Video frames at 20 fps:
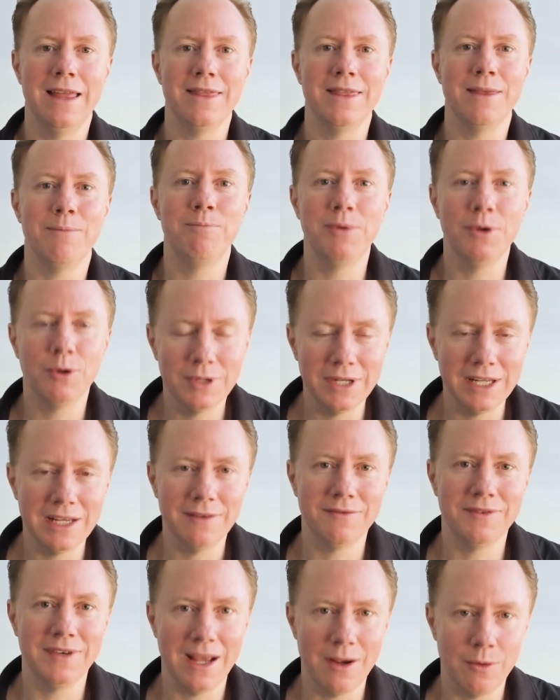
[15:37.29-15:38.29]
the building
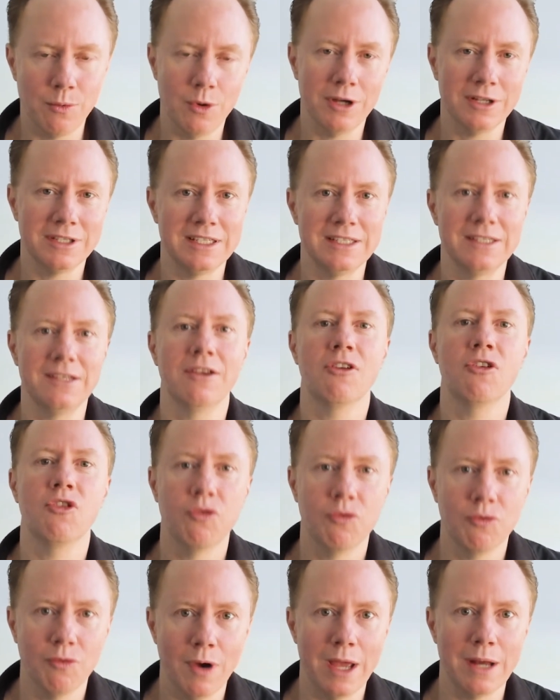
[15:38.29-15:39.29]
of networks is
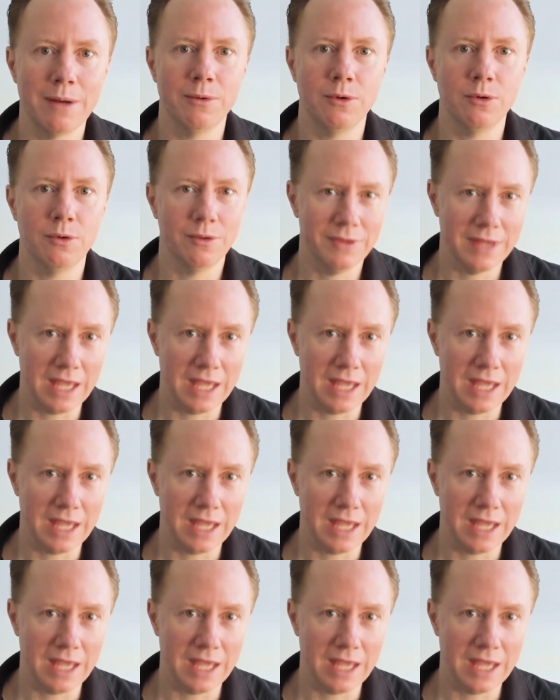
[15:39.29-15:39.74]
incredible